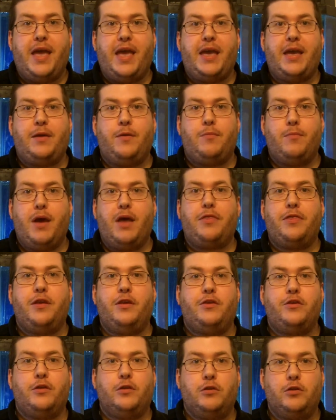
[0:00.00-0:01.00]
a
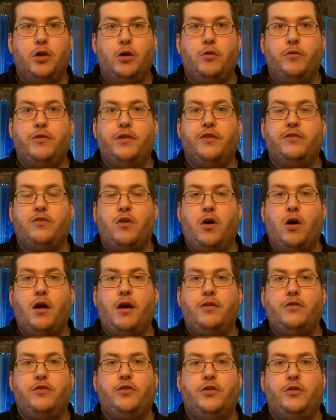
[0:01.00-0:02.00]
method to load this
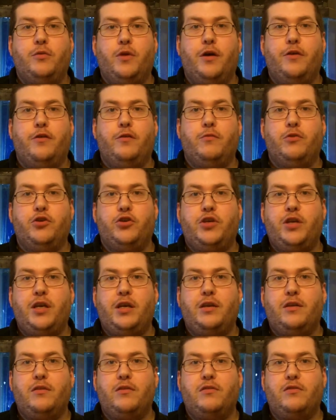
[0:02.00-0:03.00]
onto other
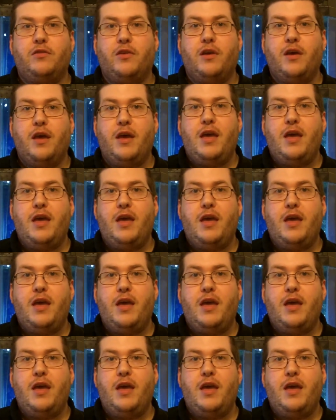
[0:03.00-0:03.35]
machines,